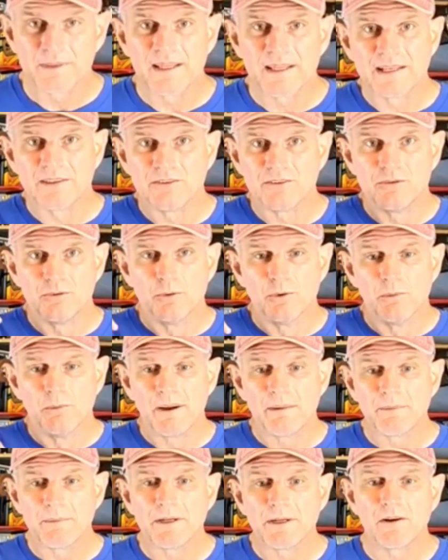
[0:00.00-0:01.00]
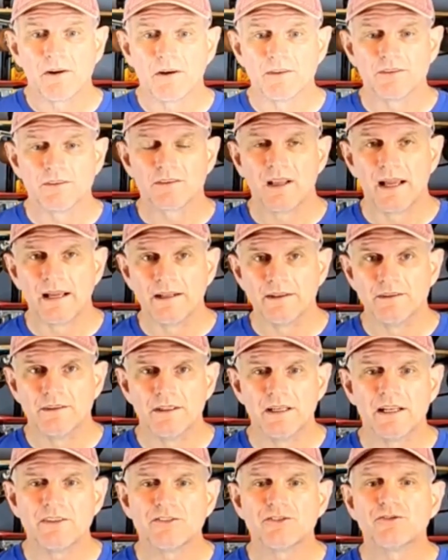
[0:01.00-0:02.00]
with that dual memory card slot,
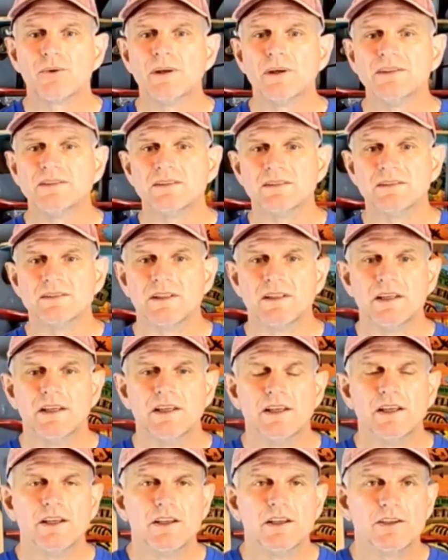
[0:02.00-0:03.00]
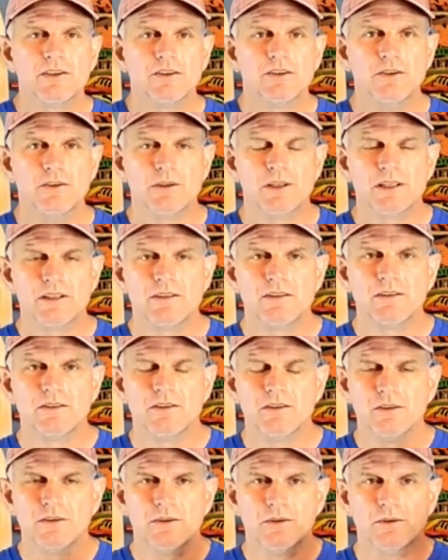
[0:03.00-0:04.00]
you got choices. You can
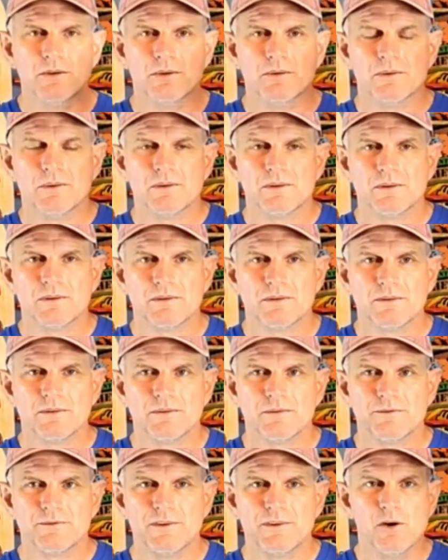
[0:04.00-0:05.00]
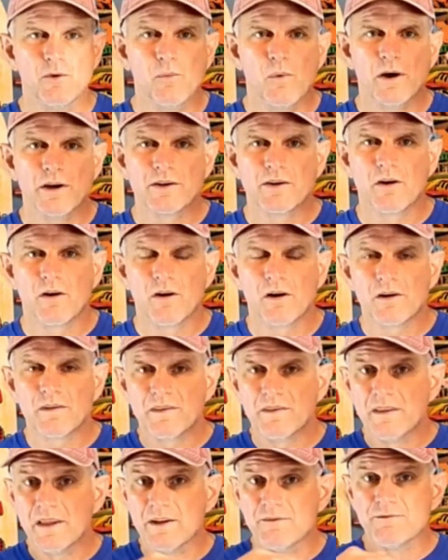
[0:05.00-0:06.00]
do fill one
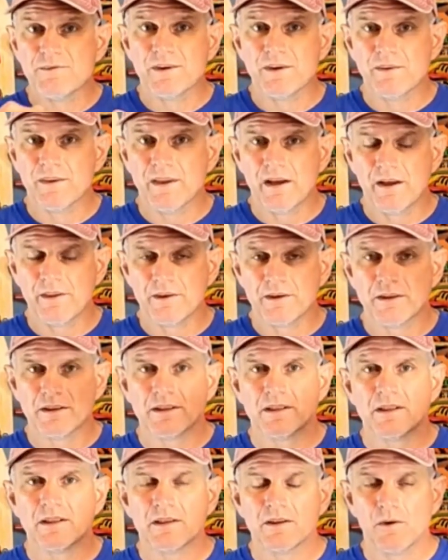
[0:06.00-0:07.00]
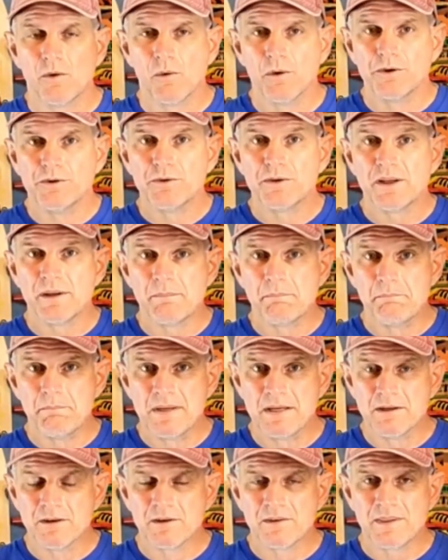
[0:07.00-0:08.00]
card, then fill the other, or you can
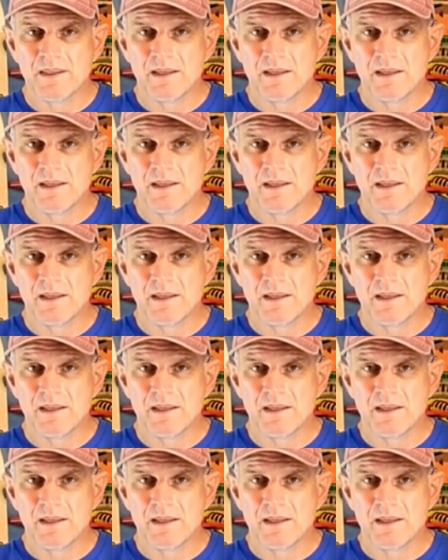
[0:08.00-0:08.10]
mirror